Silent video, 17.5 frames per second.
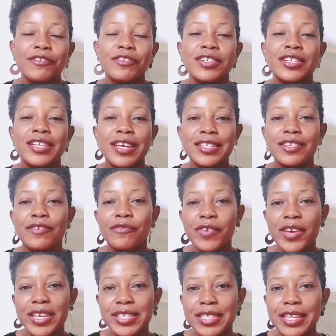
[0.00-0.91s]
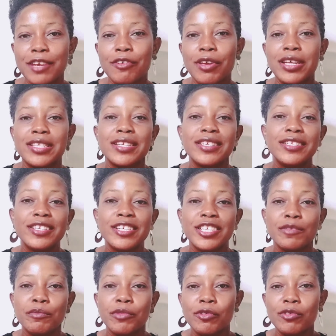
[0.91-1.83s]
today is the first time you are seeing
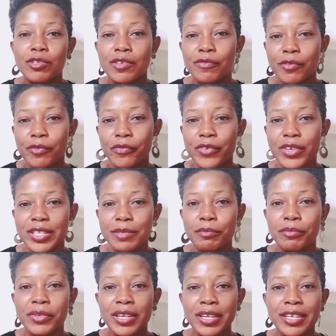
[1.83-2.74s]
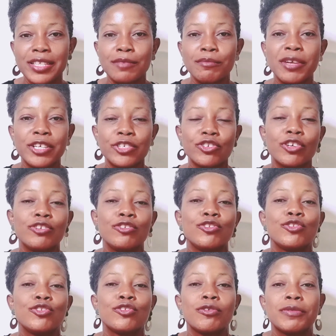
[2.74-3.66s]
this beautiful face, please make sure
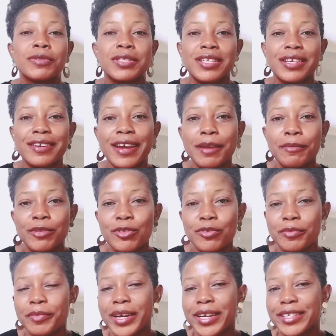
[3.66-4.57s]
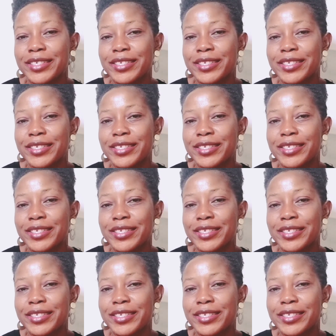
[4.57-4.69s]
you subscribe to my